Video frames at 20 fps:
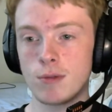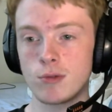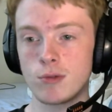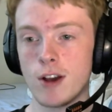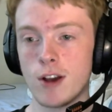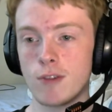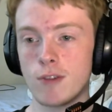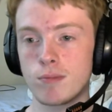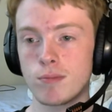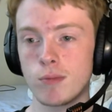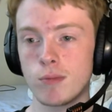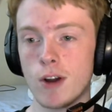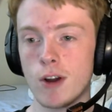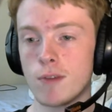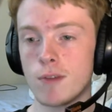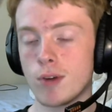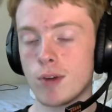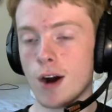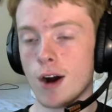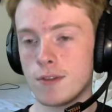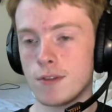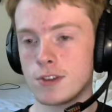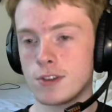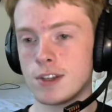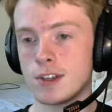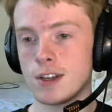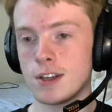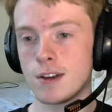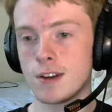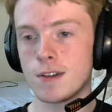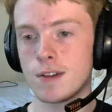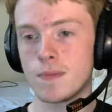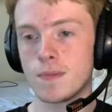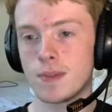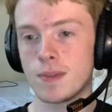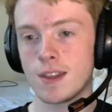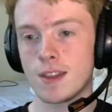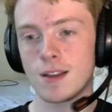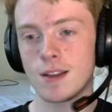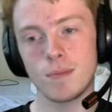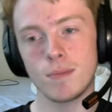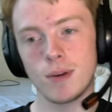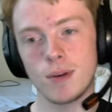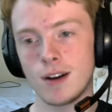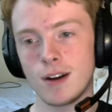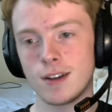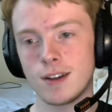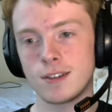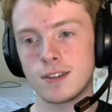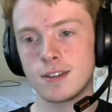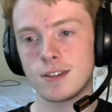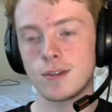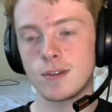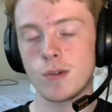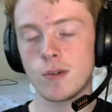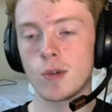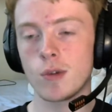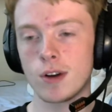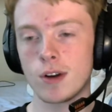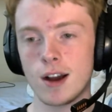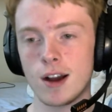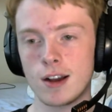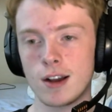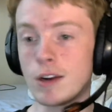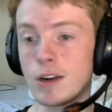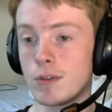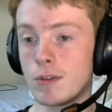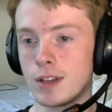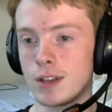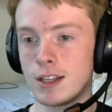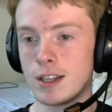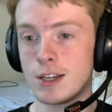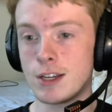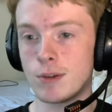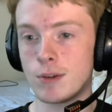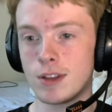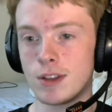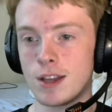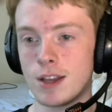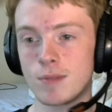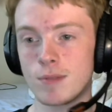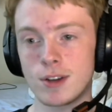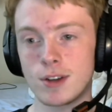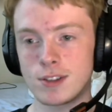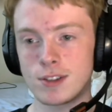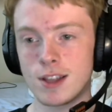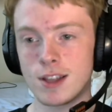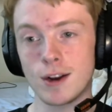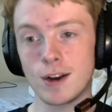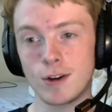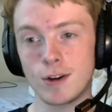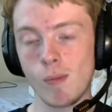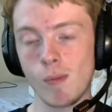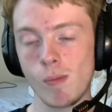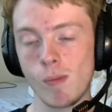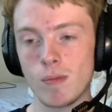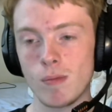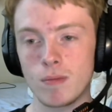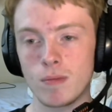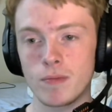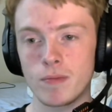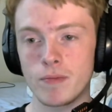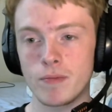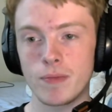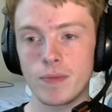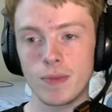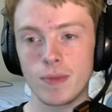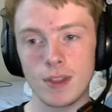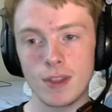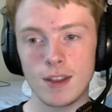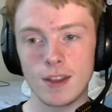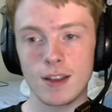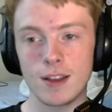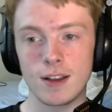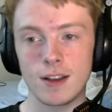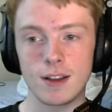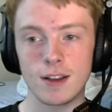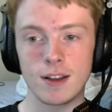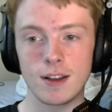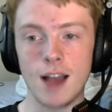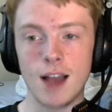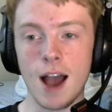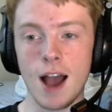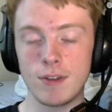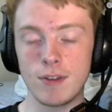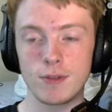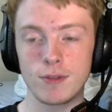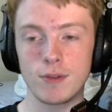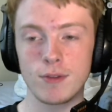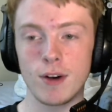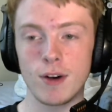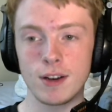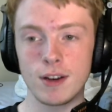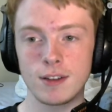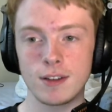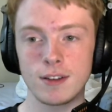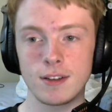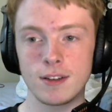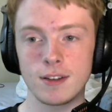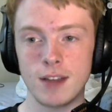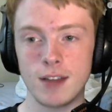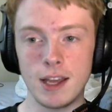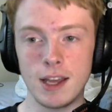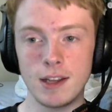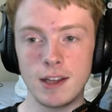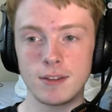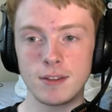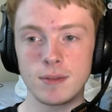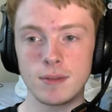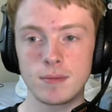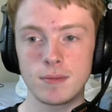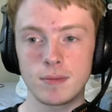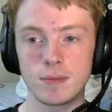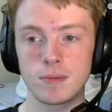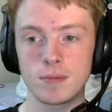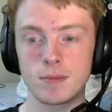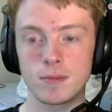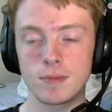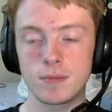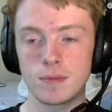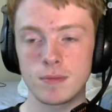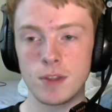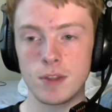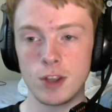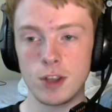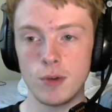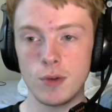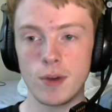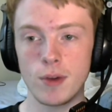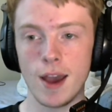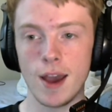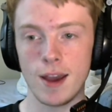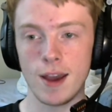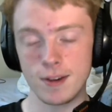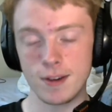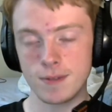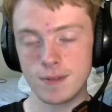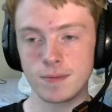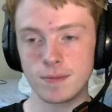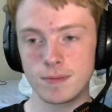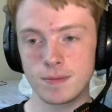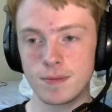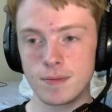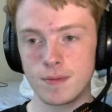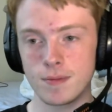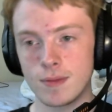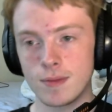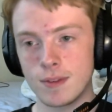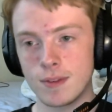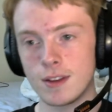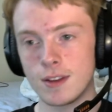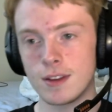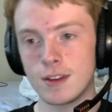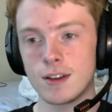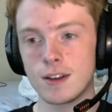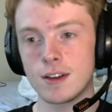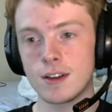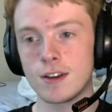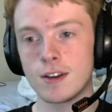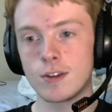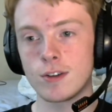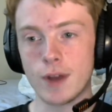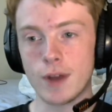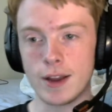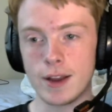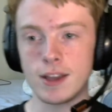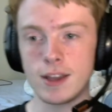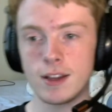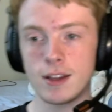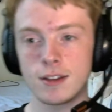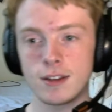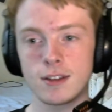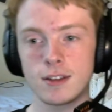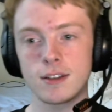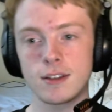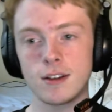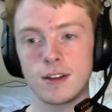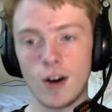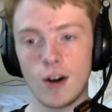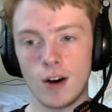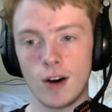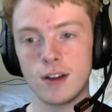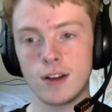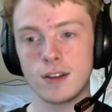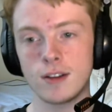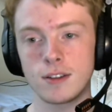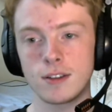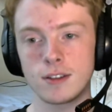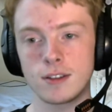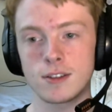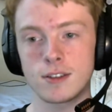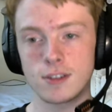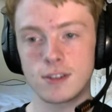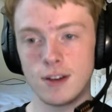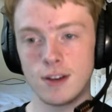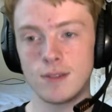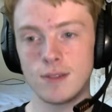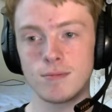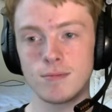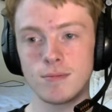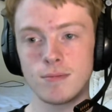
We have we have Prophecy, but we're not going to really deal with them because they're having fun in the UK, wrecking on some